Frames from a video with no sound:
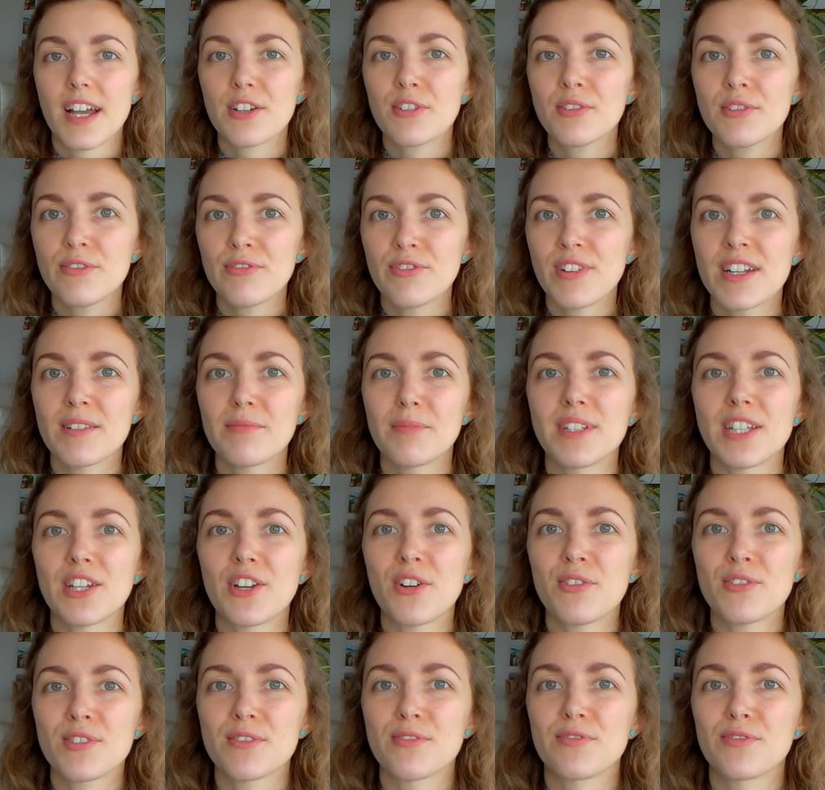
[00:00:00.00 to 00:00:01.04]
couldn't find many
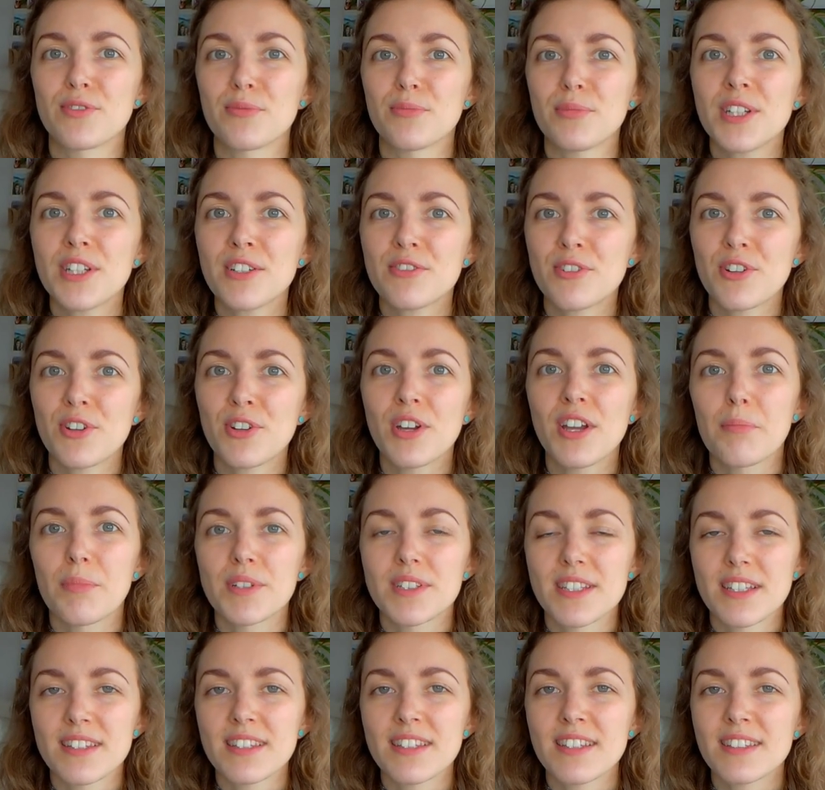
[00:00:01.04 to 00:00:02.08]
cons for Migra, but
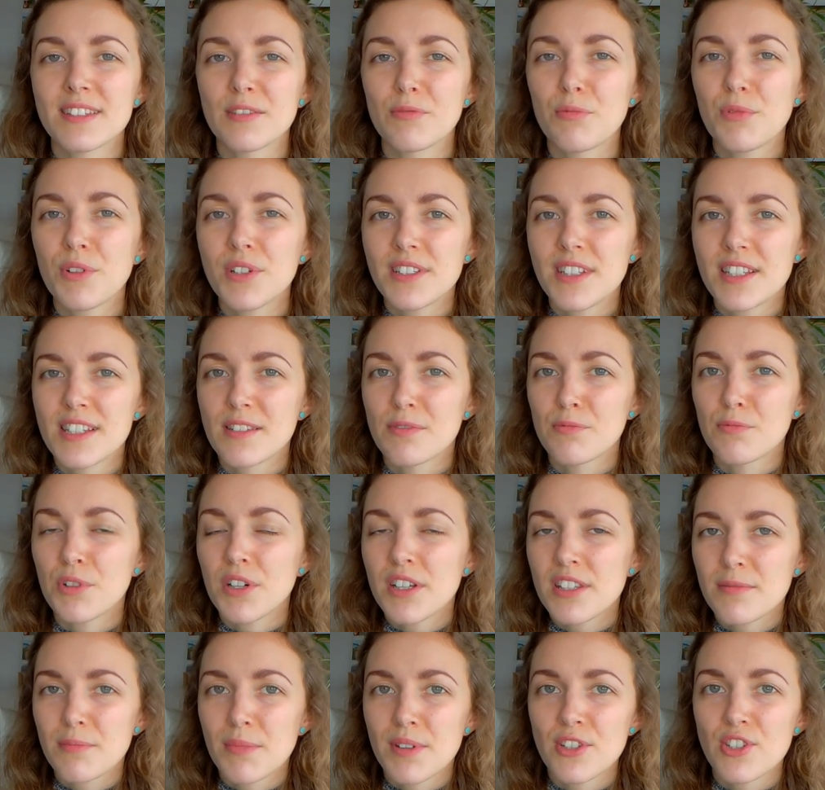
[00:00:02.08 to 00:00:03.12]
I think the one that's
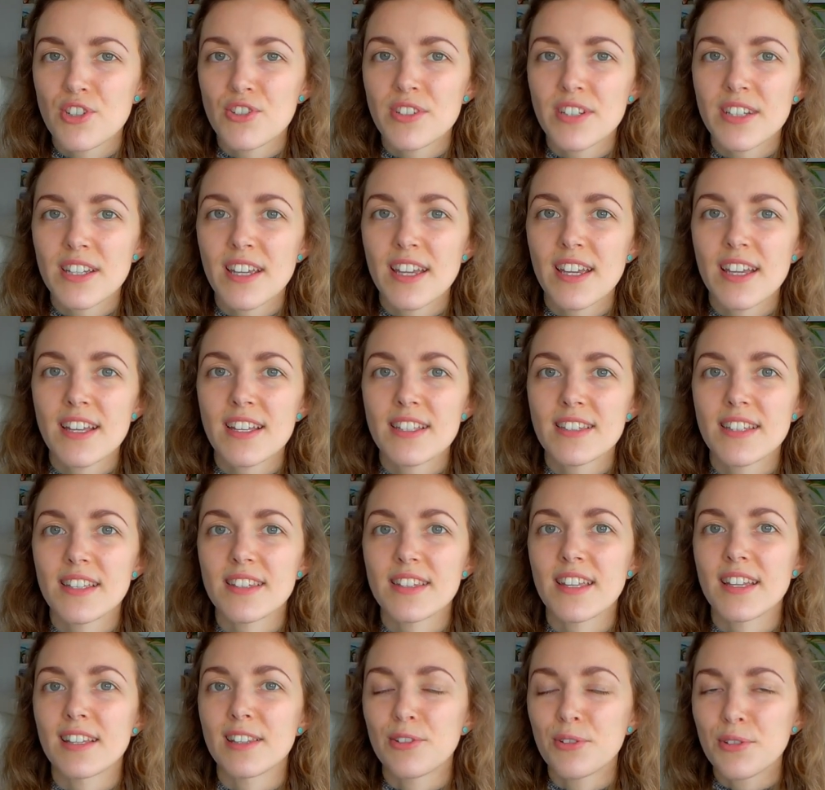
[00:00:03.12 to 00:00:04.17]
worth mentioning here is that
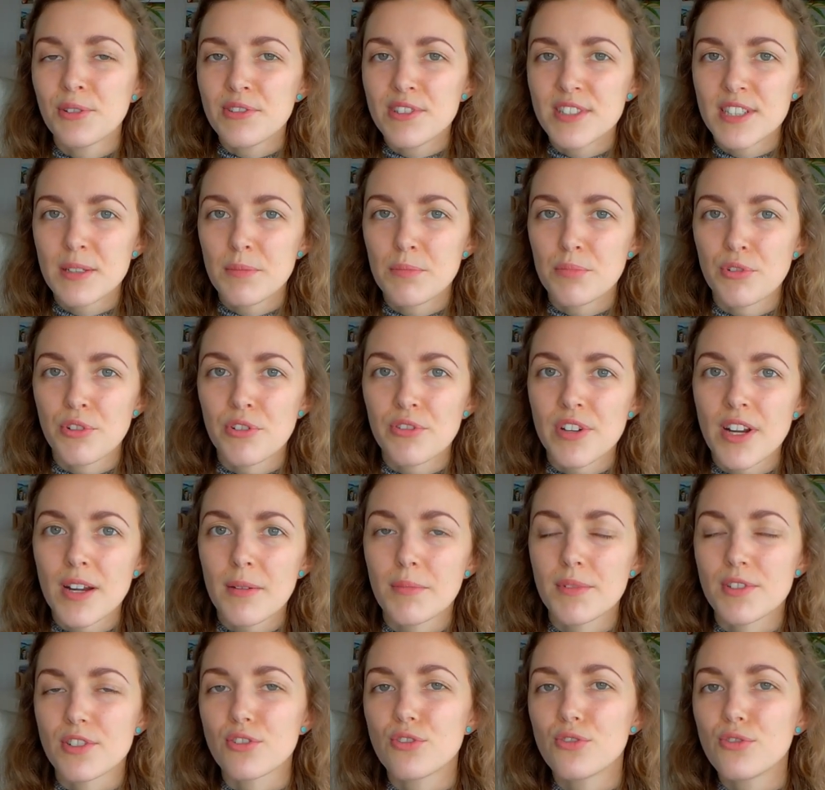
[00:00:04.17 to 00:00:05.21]
their mm. loyalty program
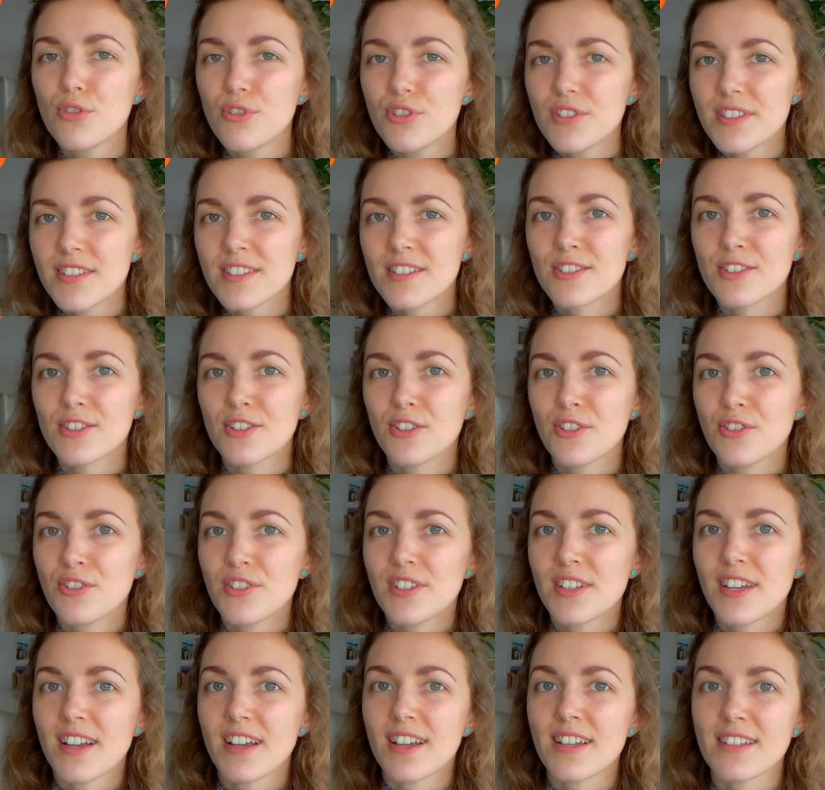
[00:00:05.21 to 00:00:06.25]
is not as
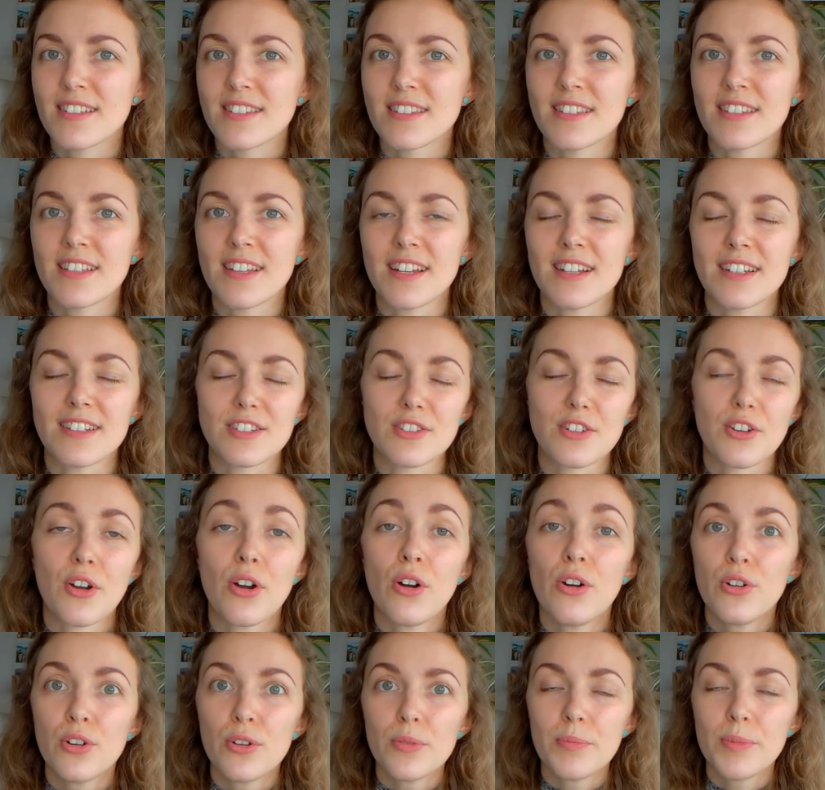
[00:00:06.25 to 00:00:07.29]
good as at
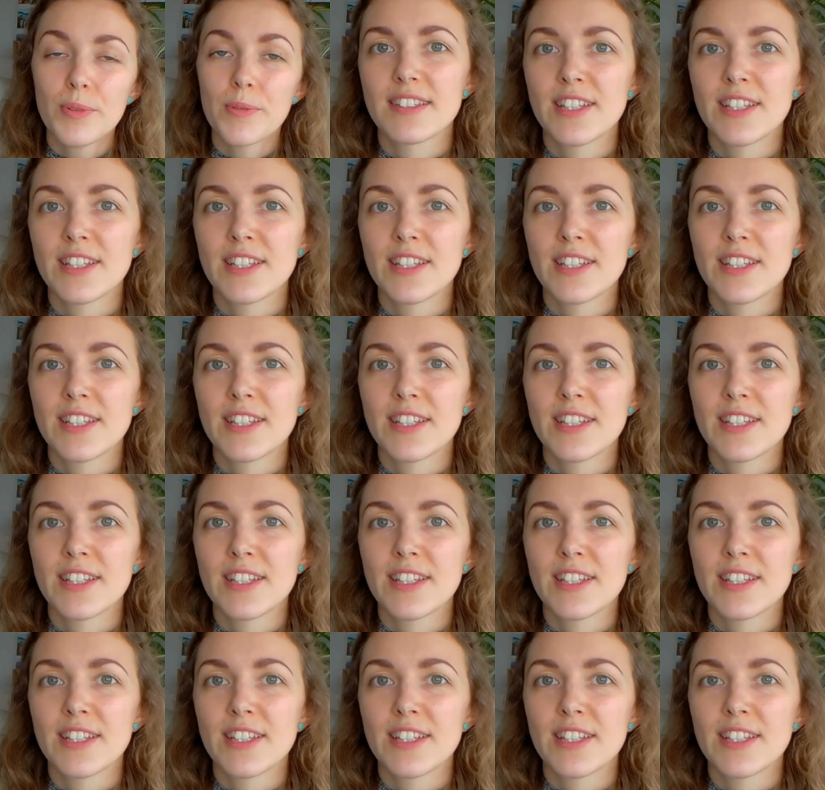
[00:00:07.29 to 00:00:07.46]
Coop.